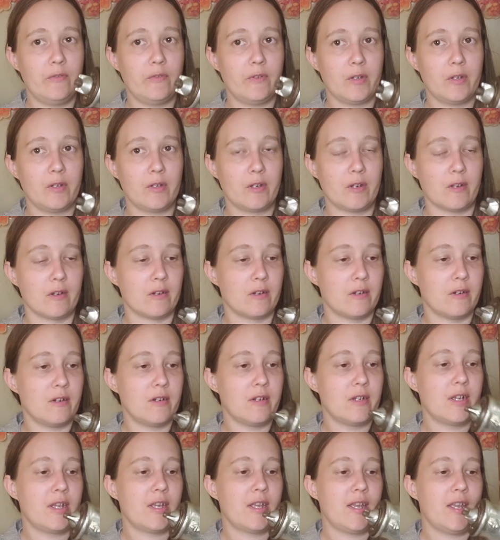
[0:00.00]
for her
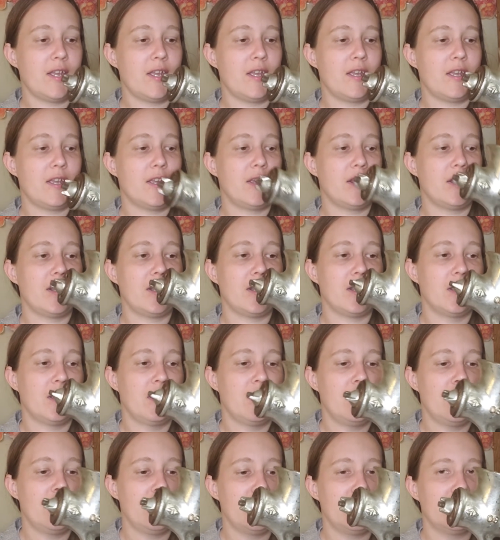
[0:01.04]
dog, and
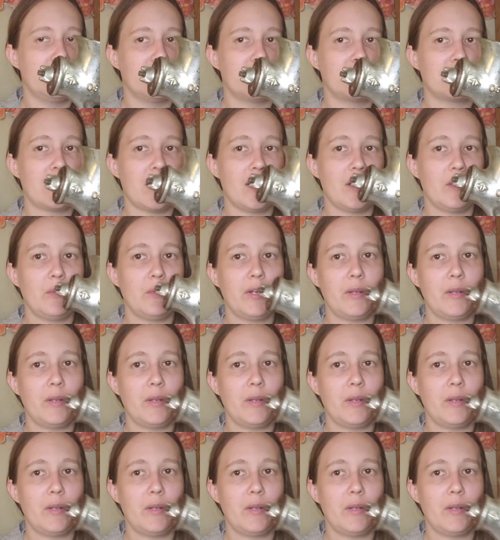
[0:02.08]
that's kind of what